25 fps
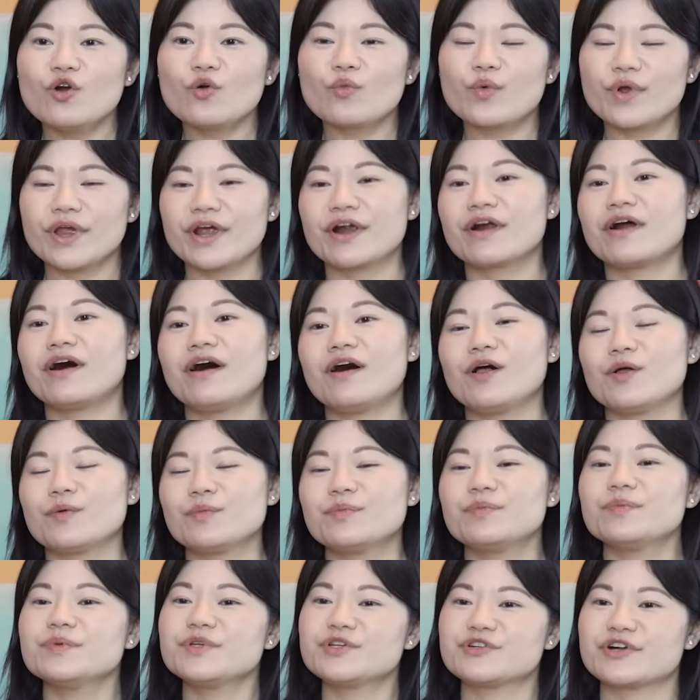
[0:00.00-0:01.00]
We are all
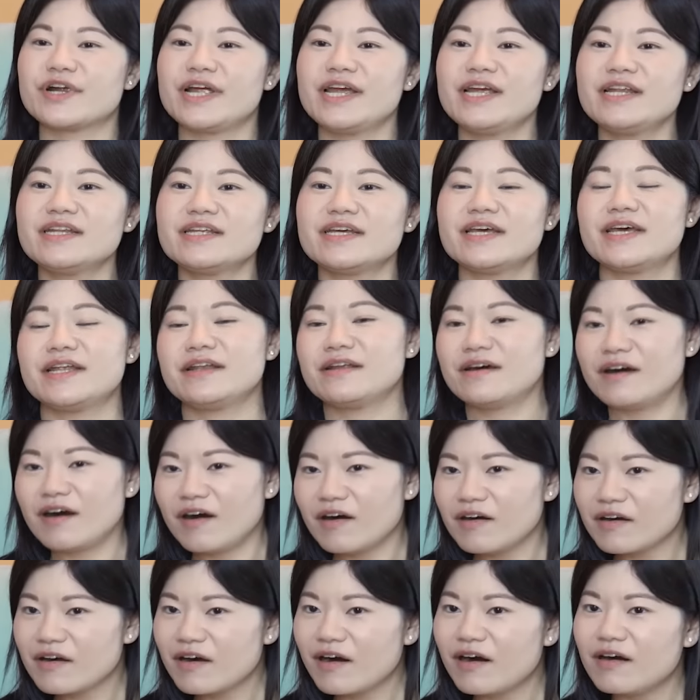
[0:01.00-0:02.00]
trained in
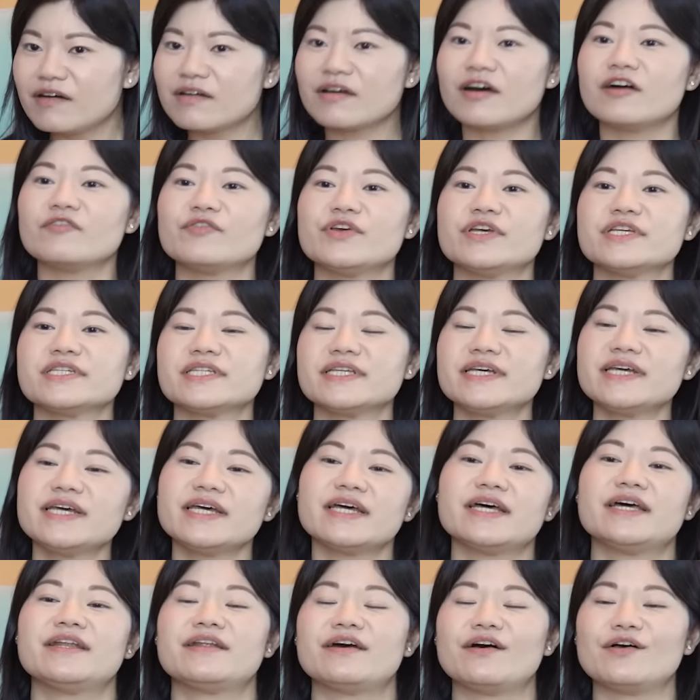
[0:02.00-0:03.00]
Hong Kong, obviously,
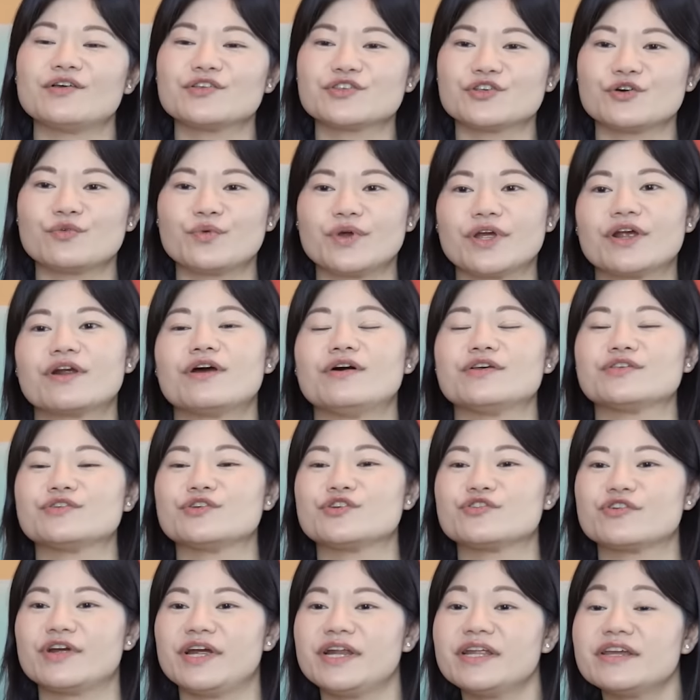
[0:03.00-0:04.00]
and we are also
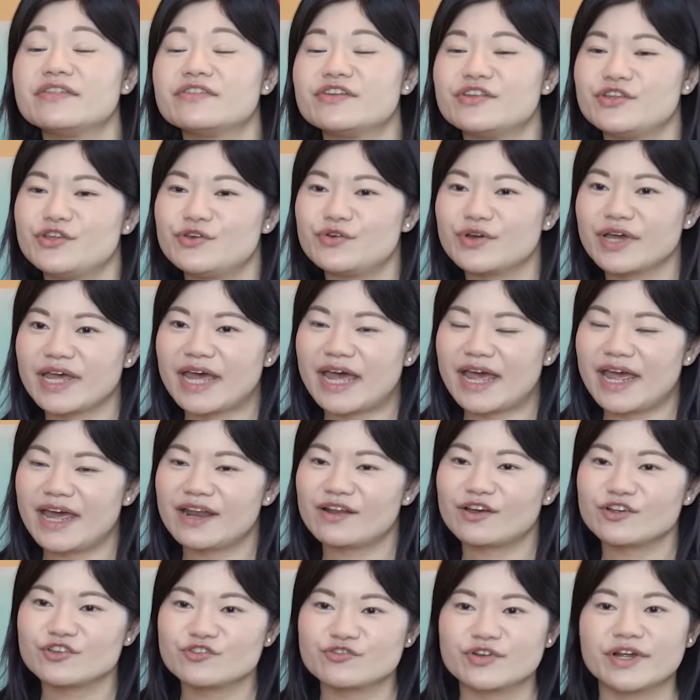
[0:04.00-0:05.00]
trained in the UK
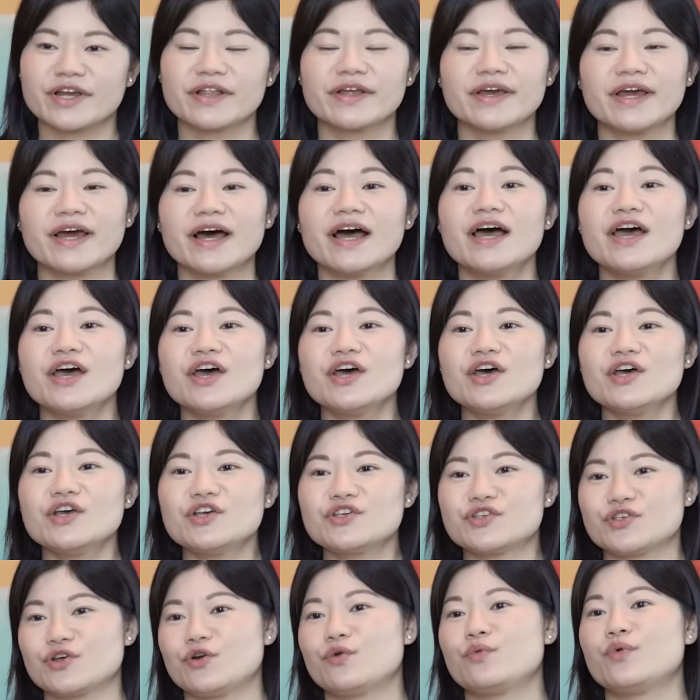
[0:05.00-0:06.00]
and Australia,
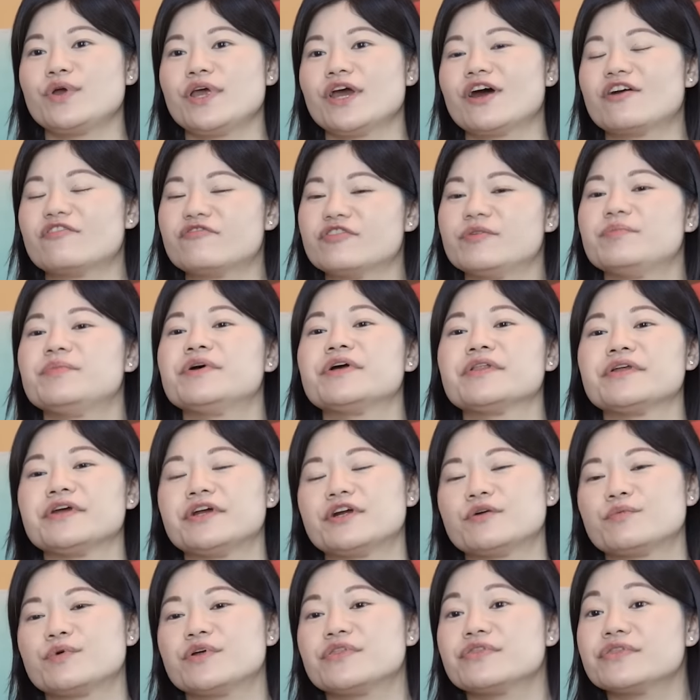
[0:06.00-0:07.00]
so we are
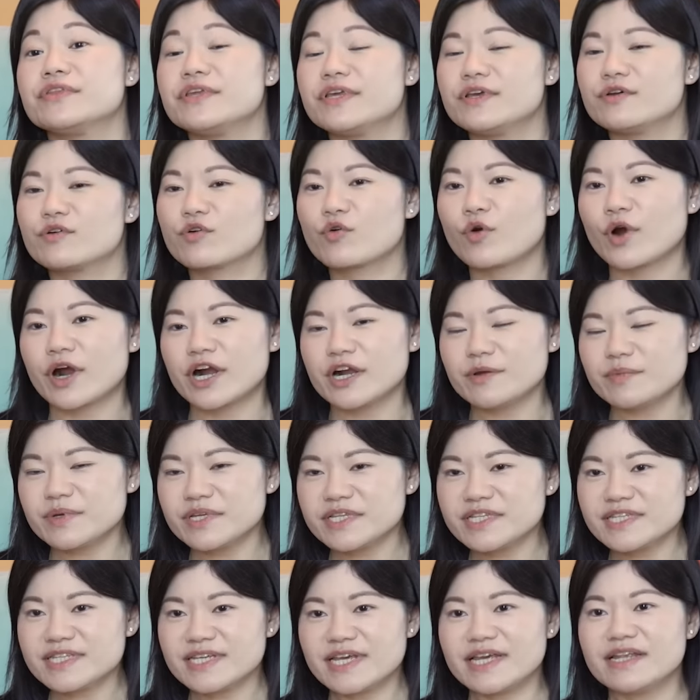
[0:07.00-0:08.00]
familiar with the
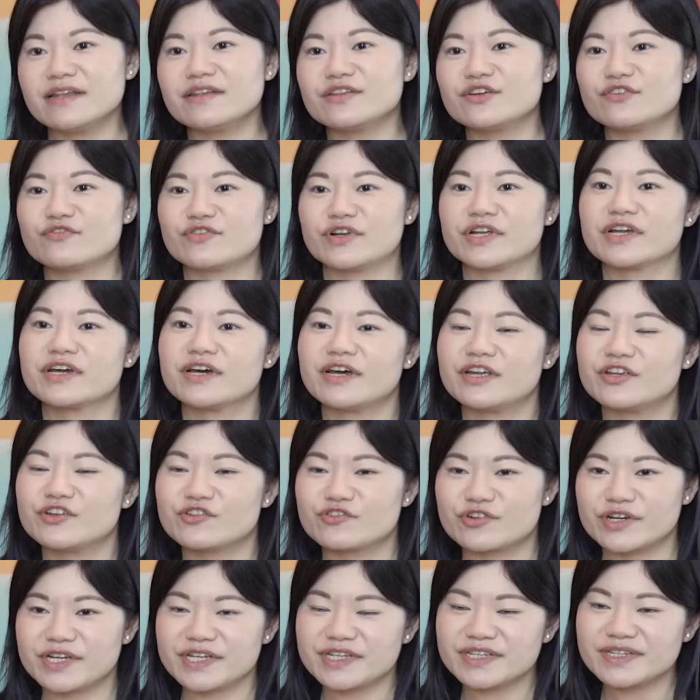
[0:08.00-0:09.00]
requirements in different
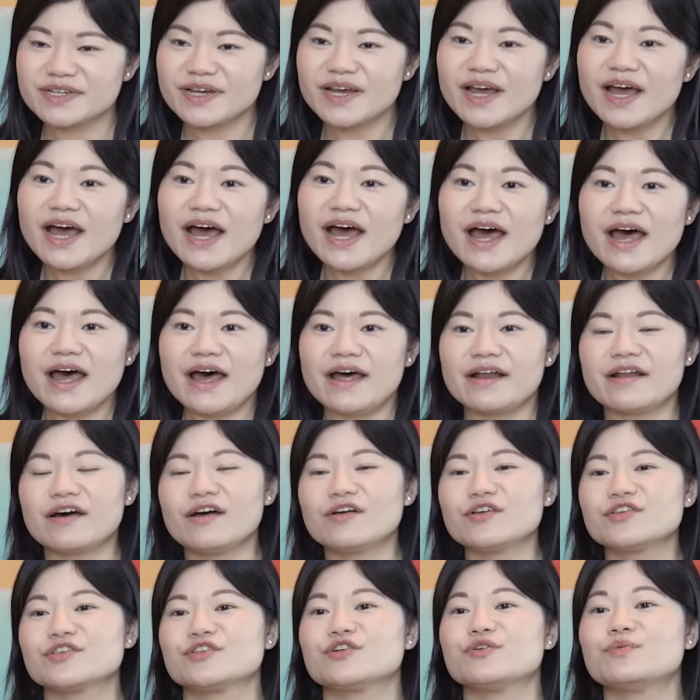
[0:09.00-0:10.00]
countries. And
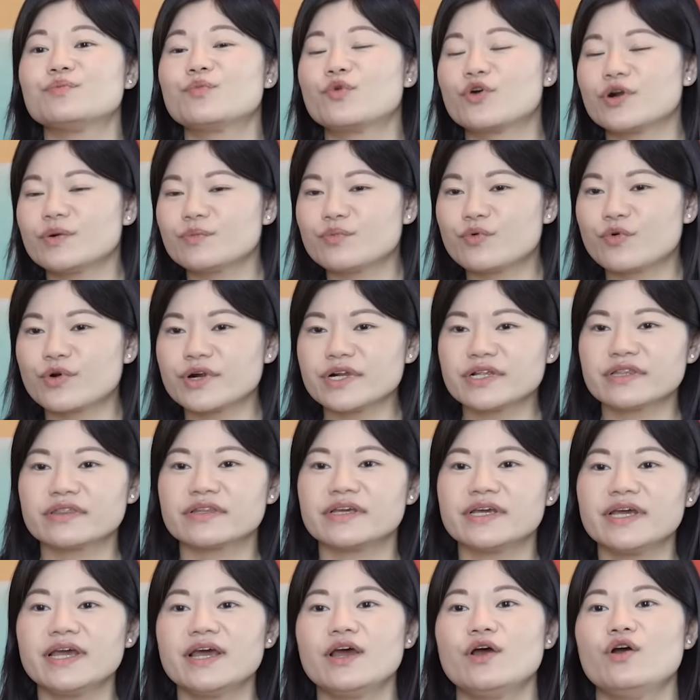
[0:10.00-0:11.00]
also, more
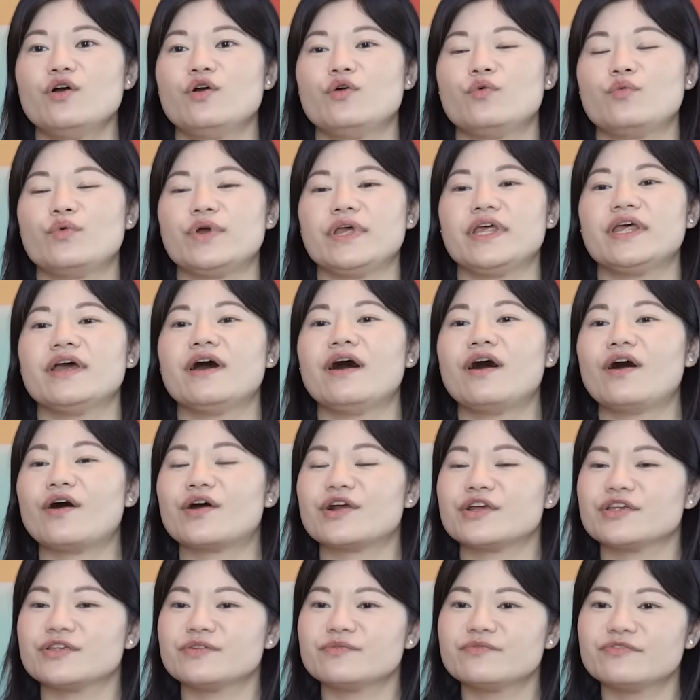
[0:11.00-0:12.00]
importantly, we
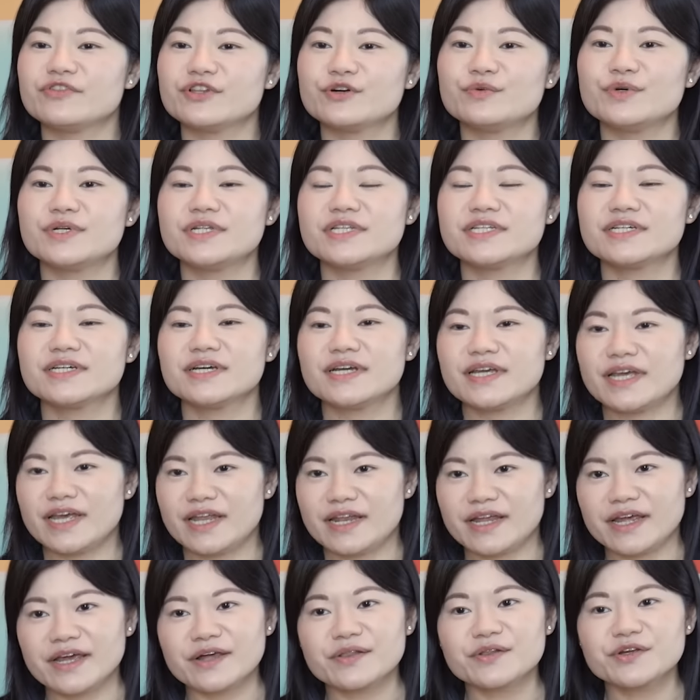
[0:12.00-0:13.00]
are fluent
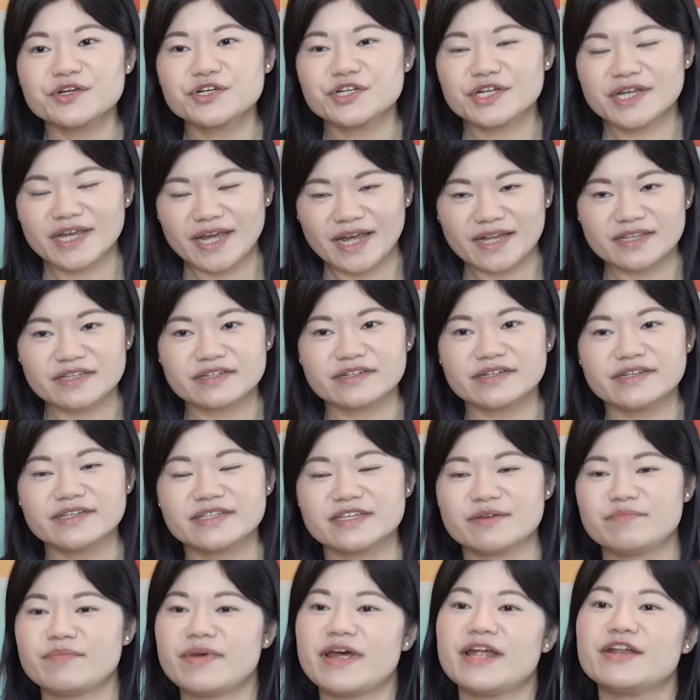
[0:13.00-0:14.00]
in English, Cantonese,
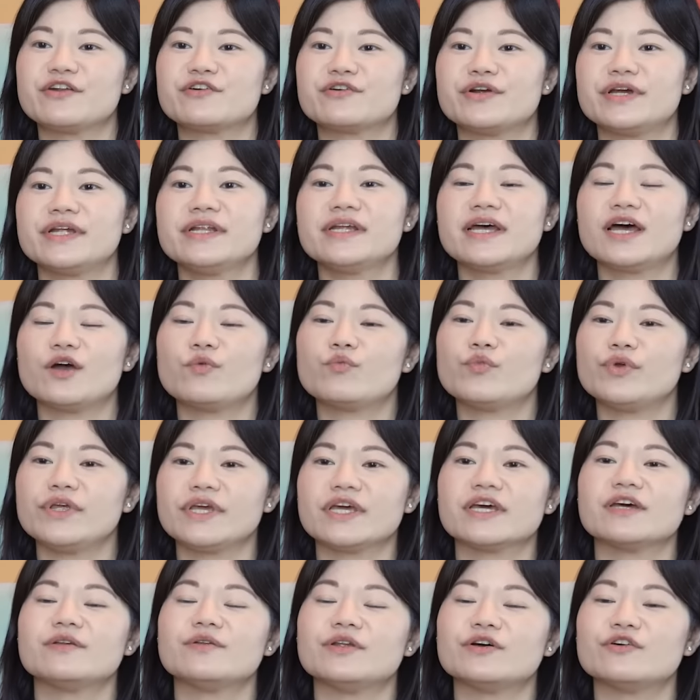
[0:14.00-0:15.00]
and Mandarin, and we
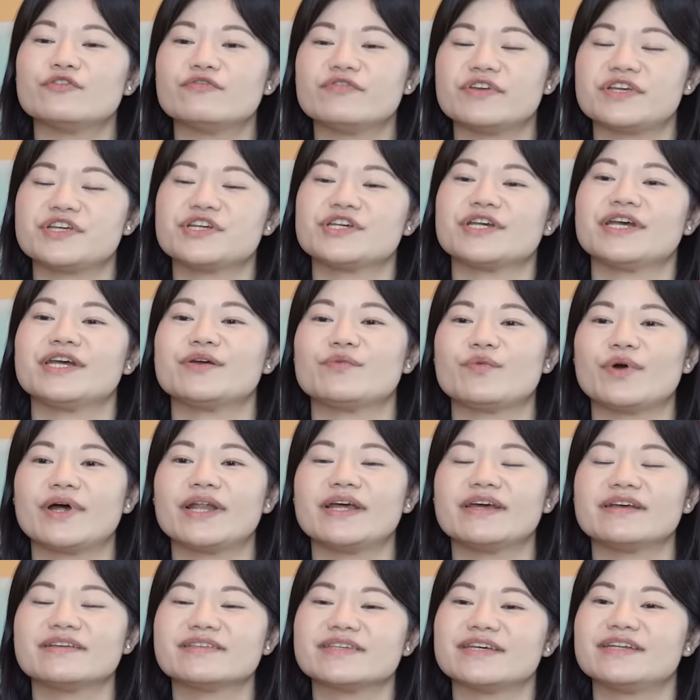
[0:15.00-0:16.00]
can officiate
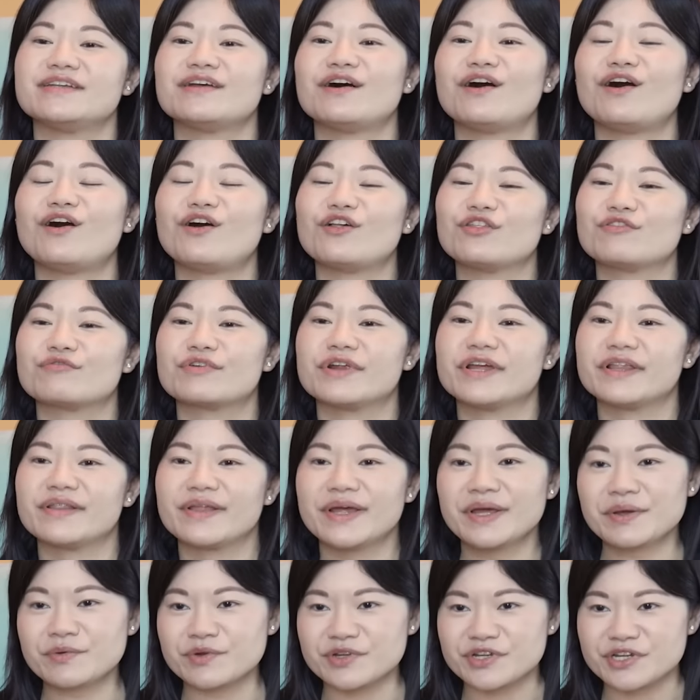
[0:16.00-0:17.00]
weddings in all 3
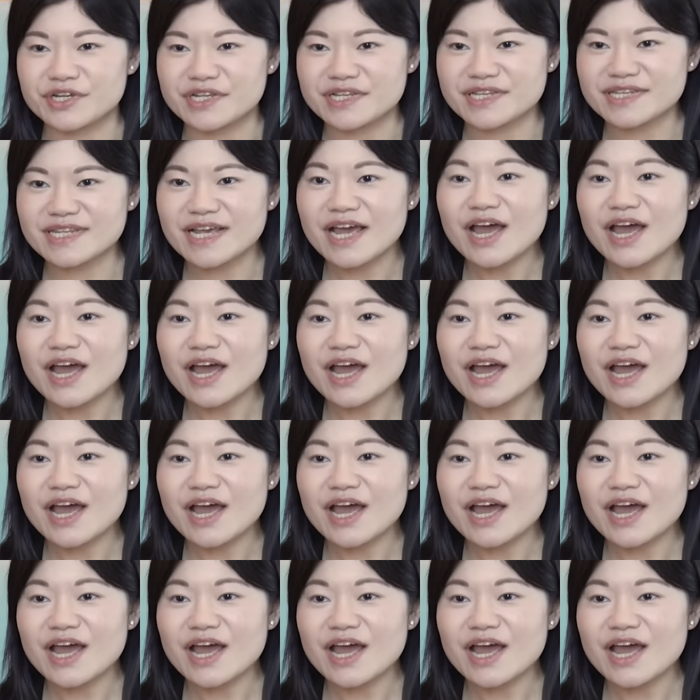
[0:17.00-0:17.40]
languages.